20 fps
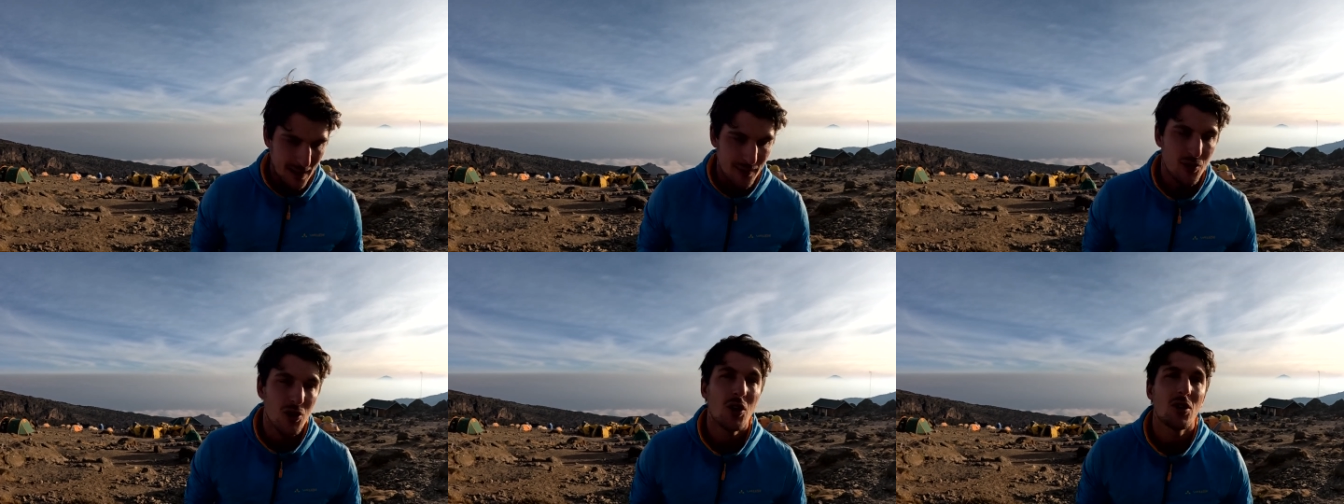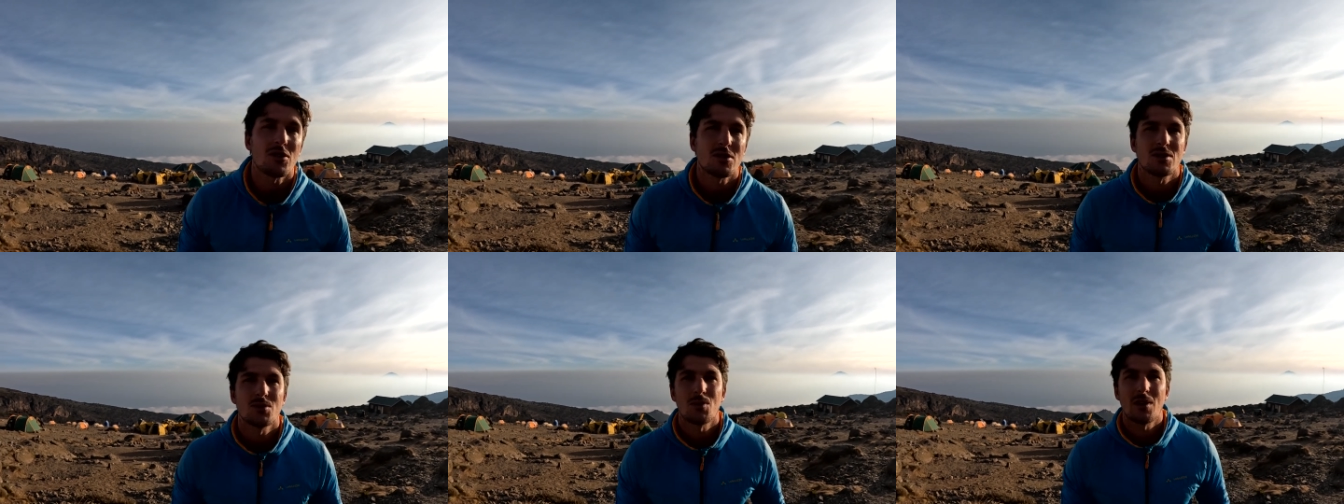that I've
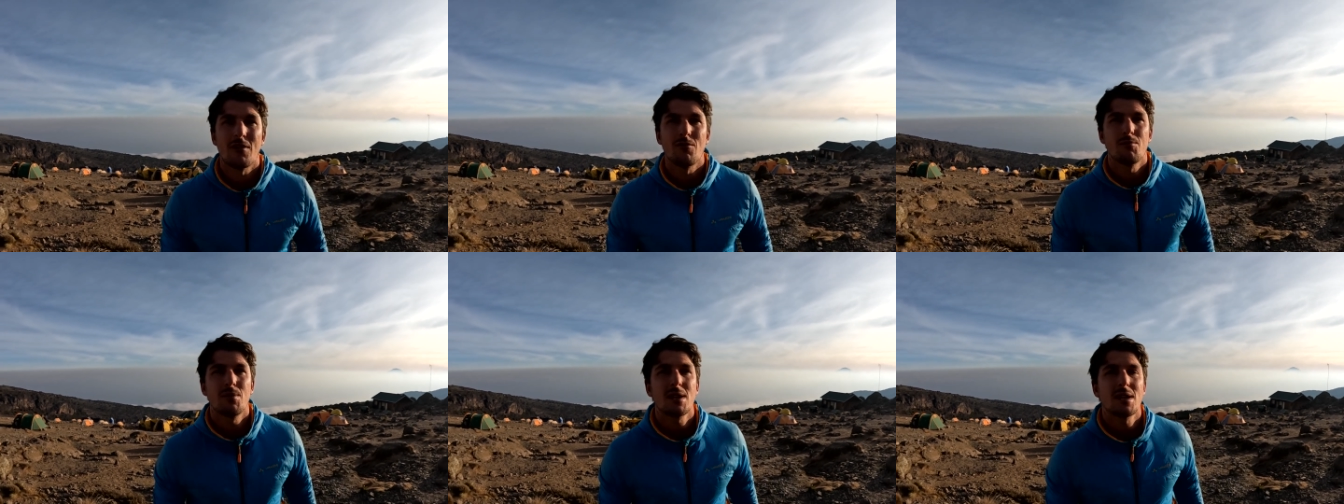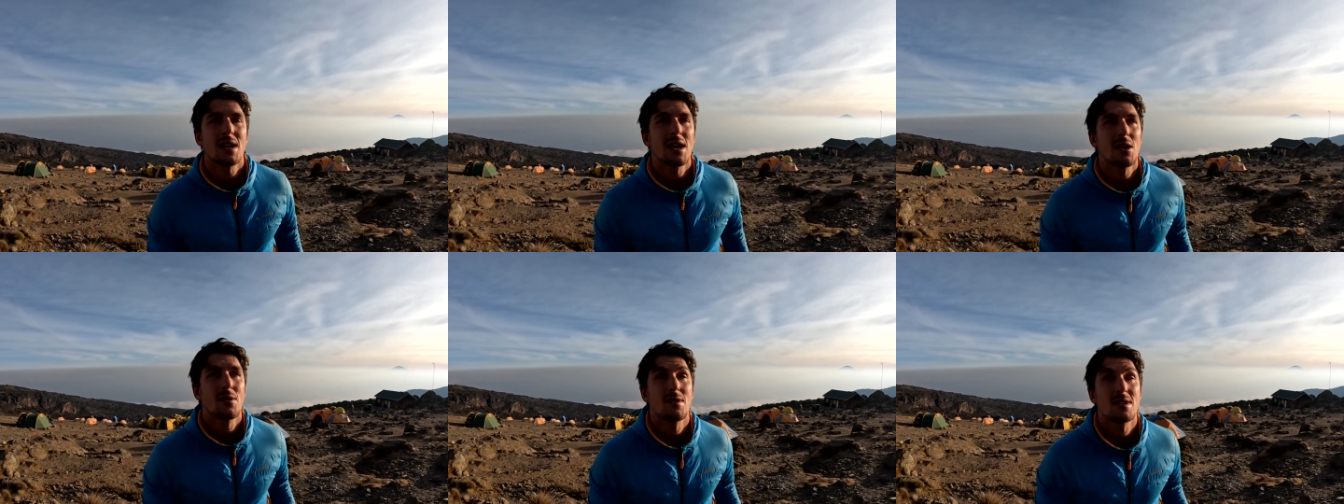got when I've
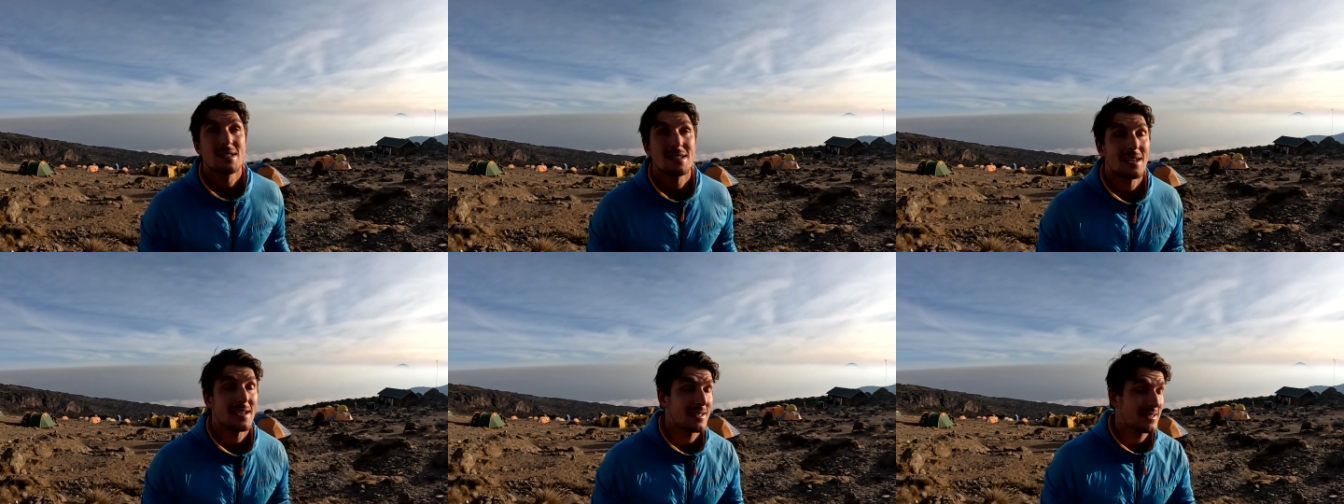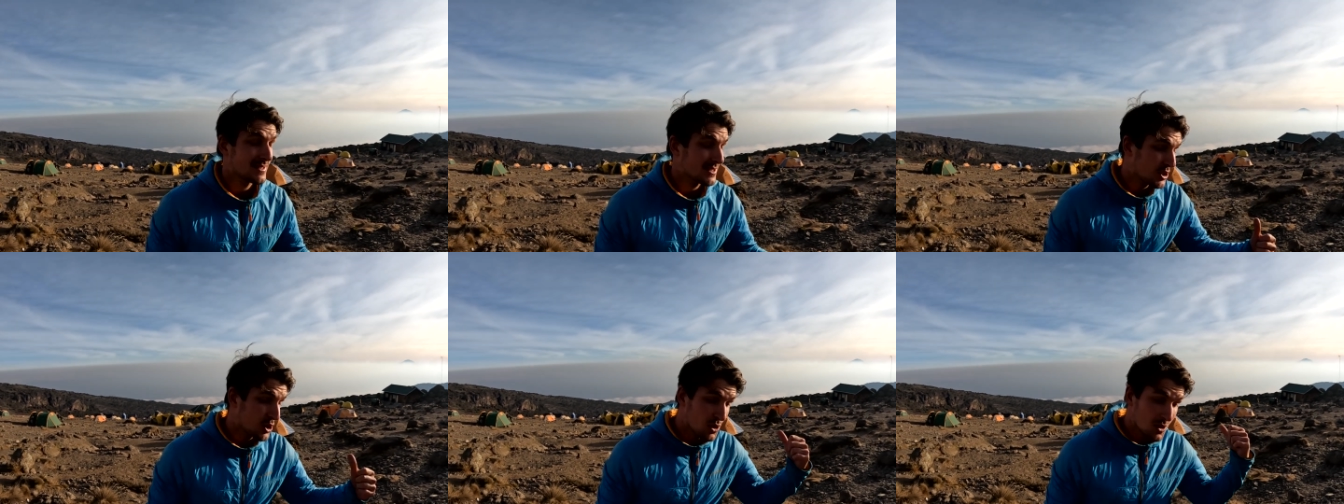been here is
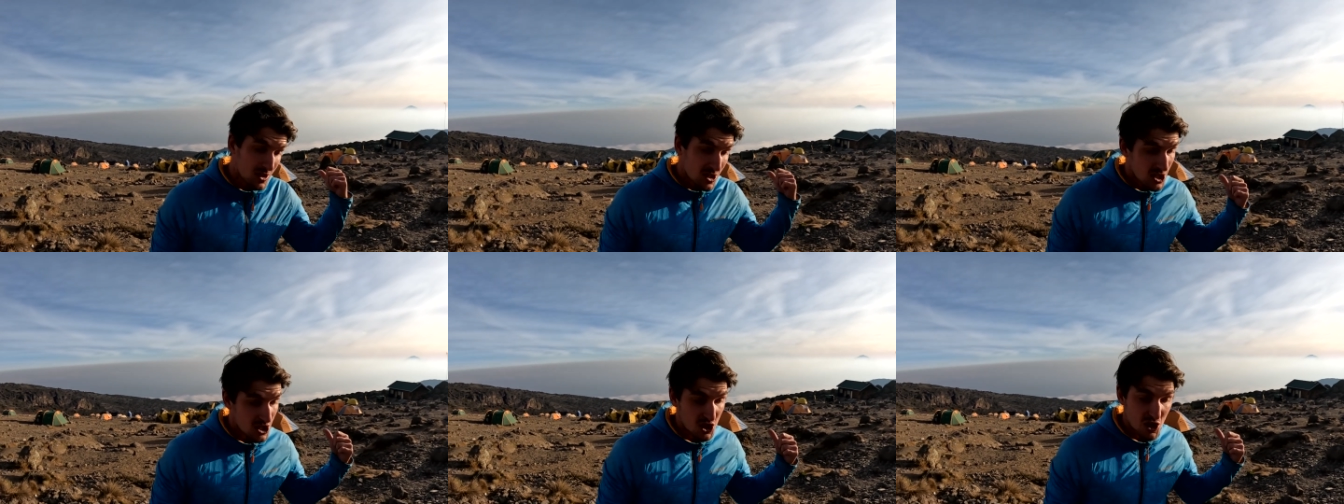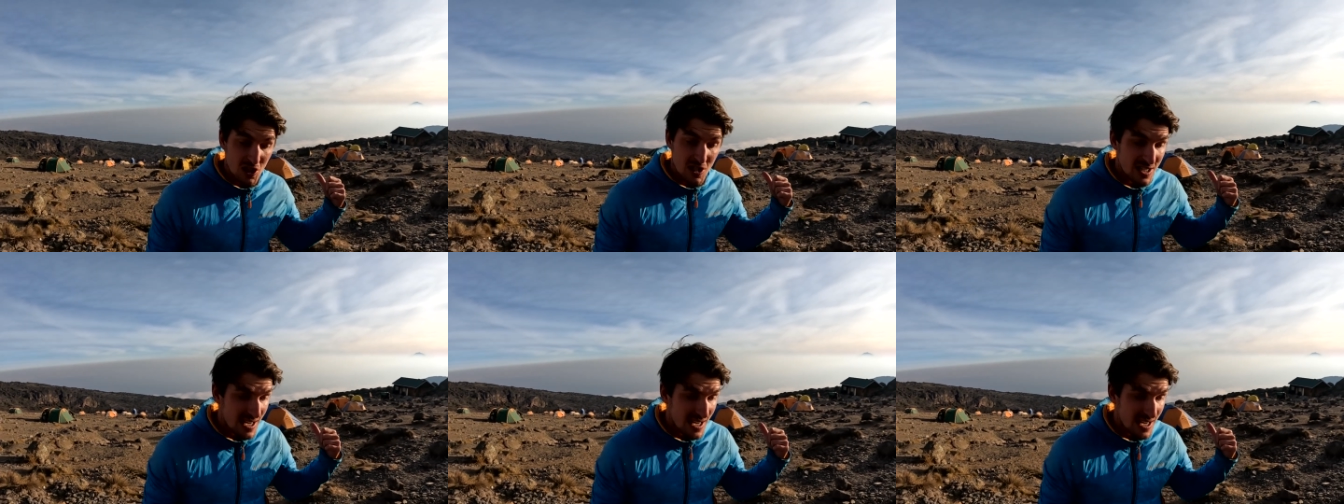like just